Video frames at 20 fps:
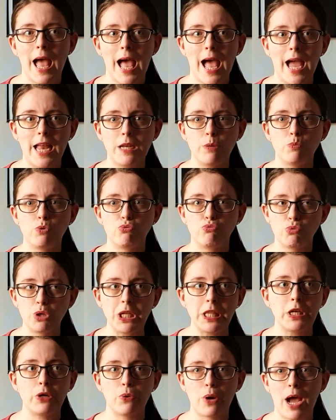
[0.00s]
and it was
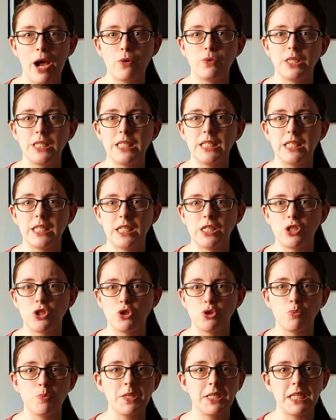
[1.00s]
really crowded,
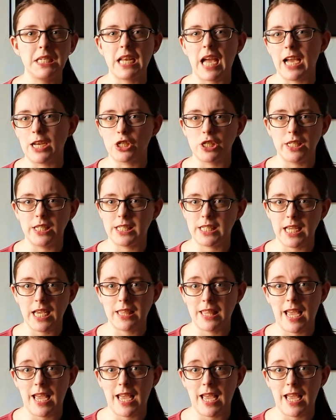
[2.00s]
so we didn't actually stay